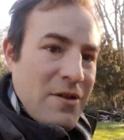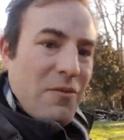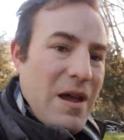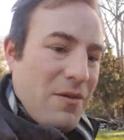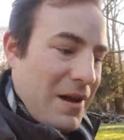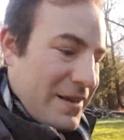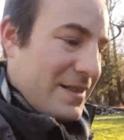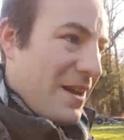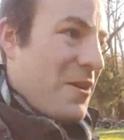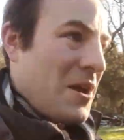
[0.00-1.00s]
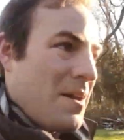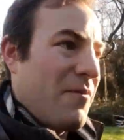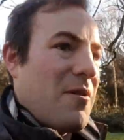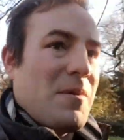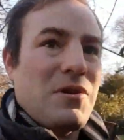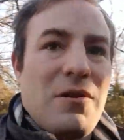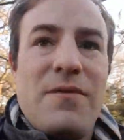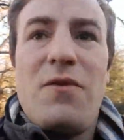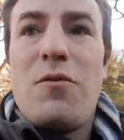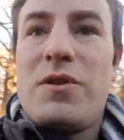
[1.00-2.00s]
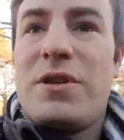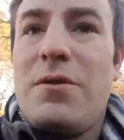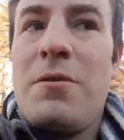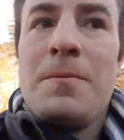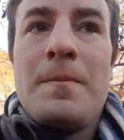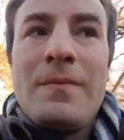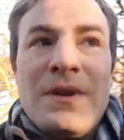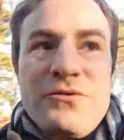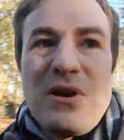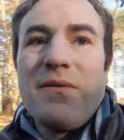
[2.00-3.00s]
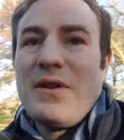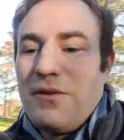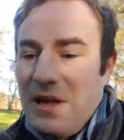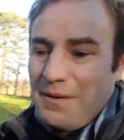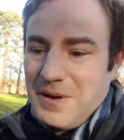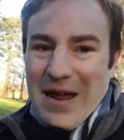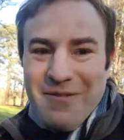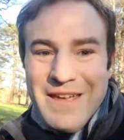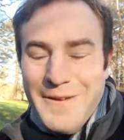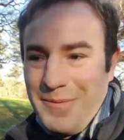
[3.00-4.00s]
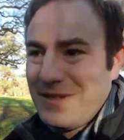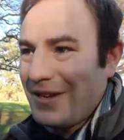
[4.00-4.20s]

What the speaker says: rail line, so I'm very much looking forward to travelling on that when that reopens.